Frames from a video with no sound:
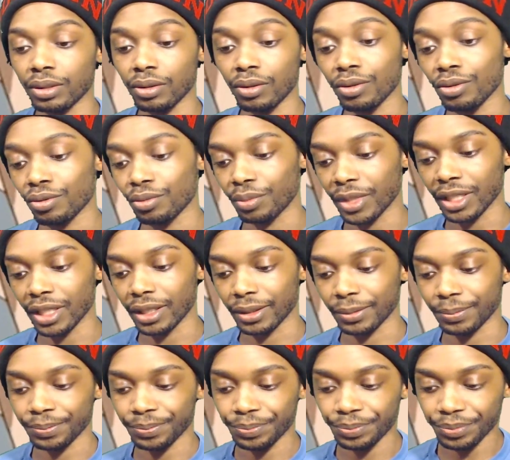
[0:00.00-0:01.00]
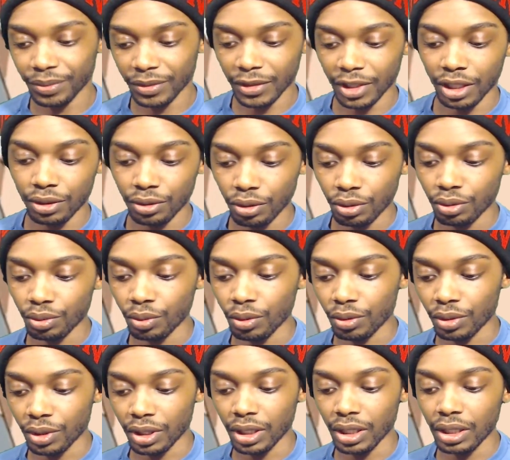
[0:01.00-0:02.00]
Oh man,
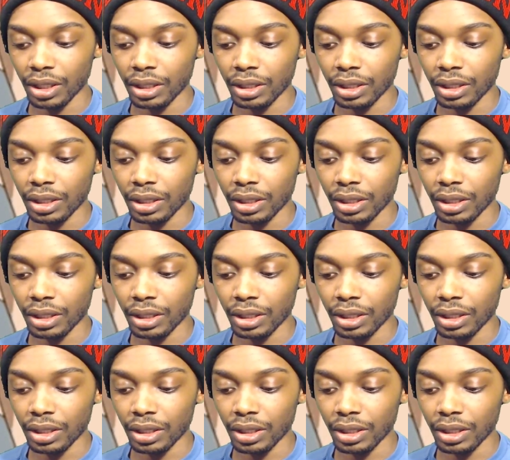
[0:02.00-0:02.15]
Todoroki.